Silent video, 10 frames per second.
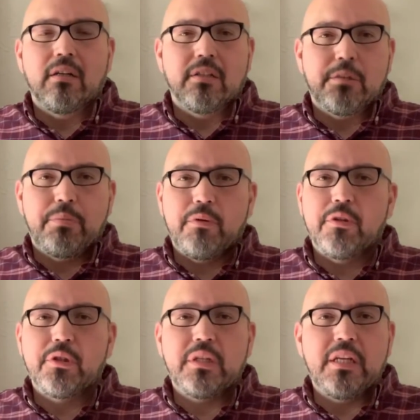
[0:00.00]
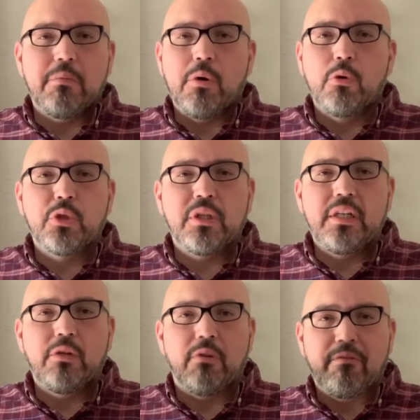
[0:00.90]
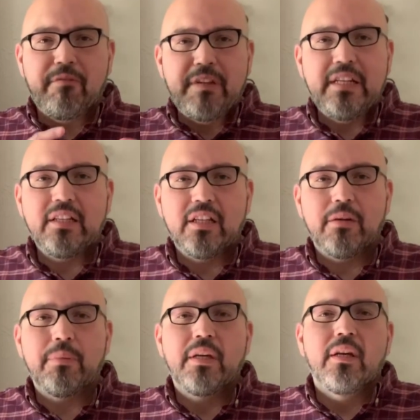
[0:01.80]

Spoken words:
spiritually, emotionally, who are feeding them